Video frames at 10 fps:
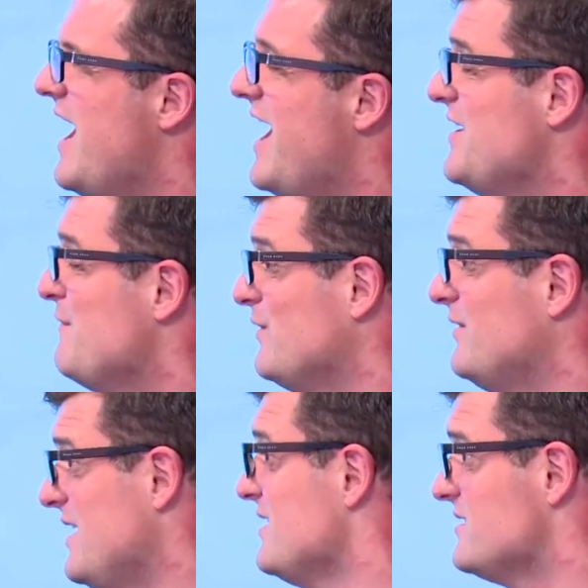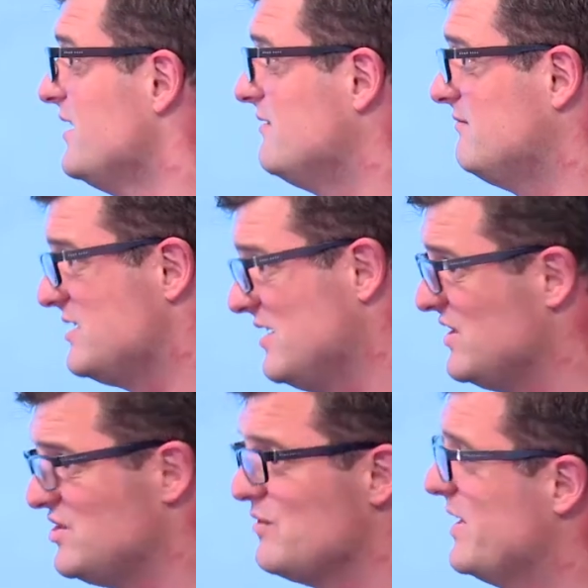and therefore things like the
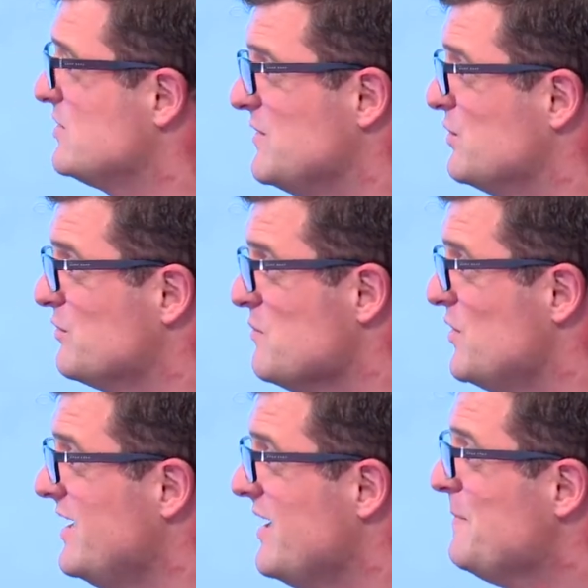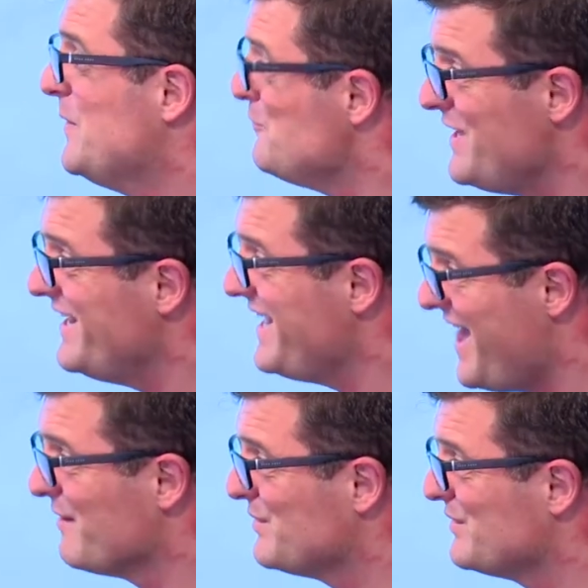tv show how to be good at money really
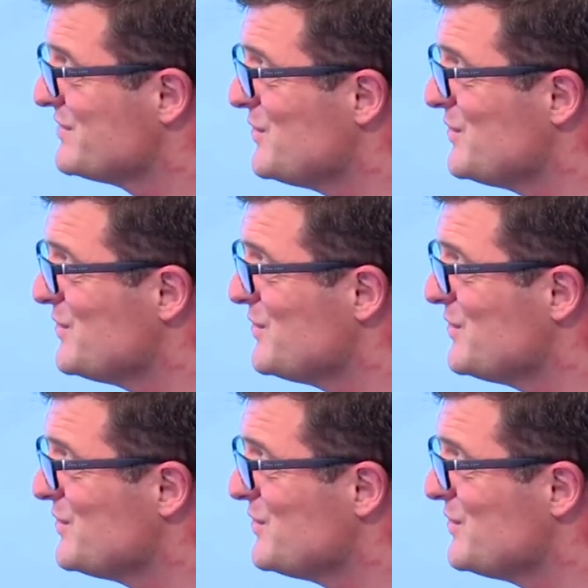help mm-hmm.